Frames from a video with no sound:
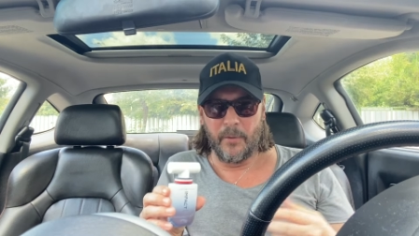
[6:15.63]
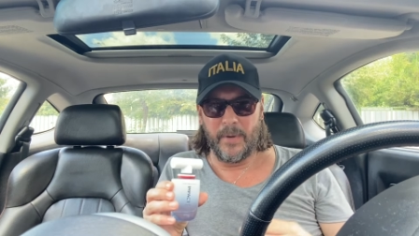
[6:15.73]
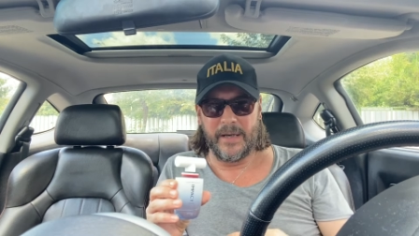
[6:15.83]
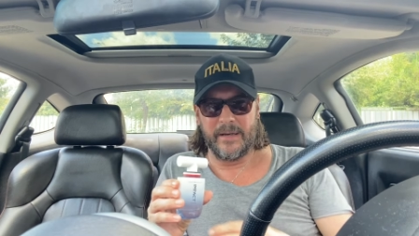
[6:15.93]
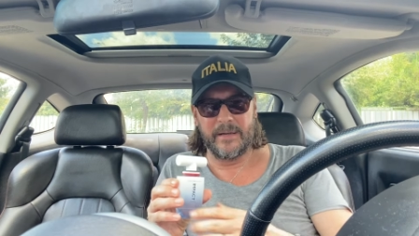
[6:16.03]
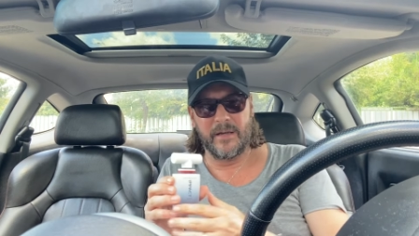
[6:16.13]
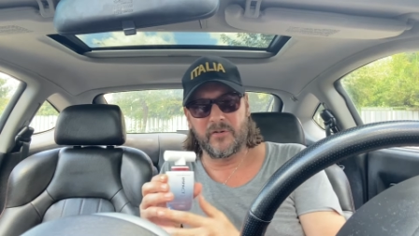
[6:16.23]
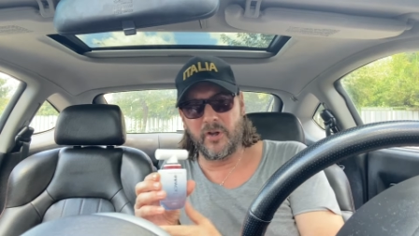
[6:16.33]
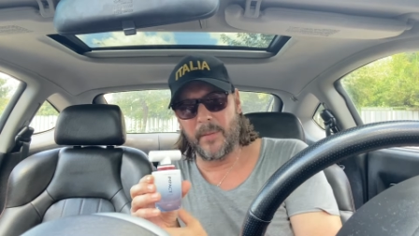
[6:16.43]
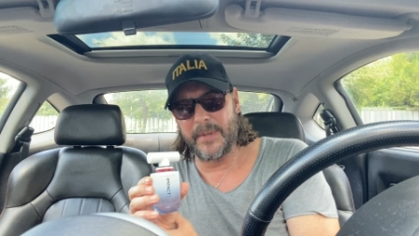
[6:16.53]
with
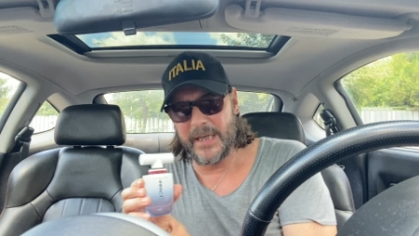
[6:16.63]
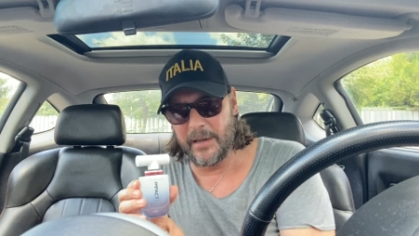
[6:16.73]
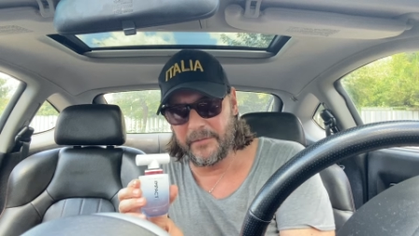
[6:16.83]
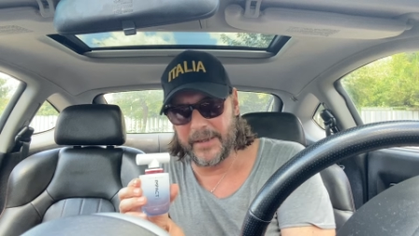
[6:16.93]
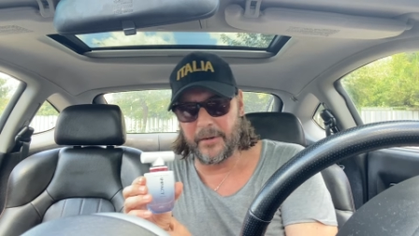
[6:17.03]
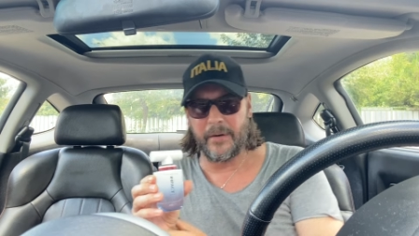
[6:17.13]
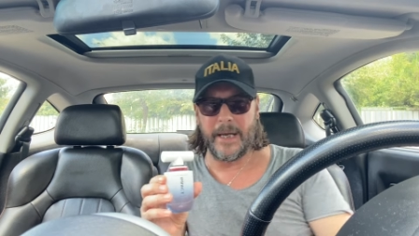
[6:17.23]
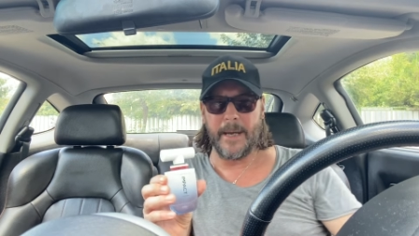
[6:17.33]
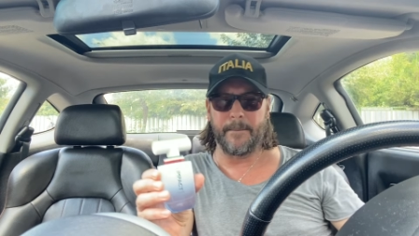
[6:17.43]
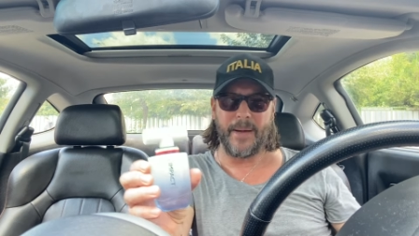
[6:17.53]
Tommy Hilfiger
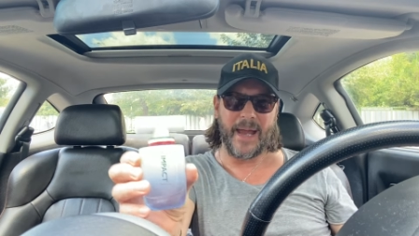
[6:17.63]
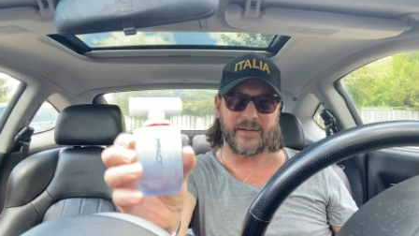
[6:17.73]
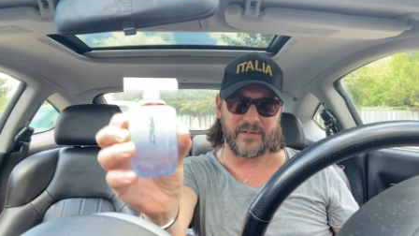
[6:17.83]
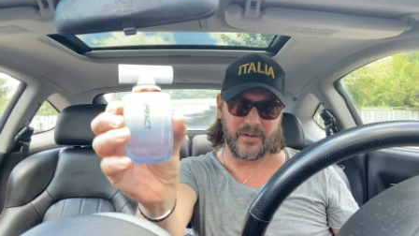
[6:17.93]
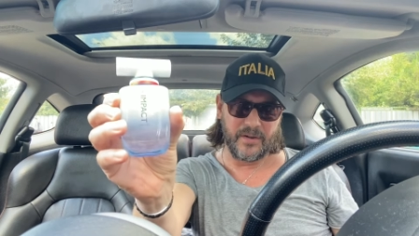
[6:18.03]
Impact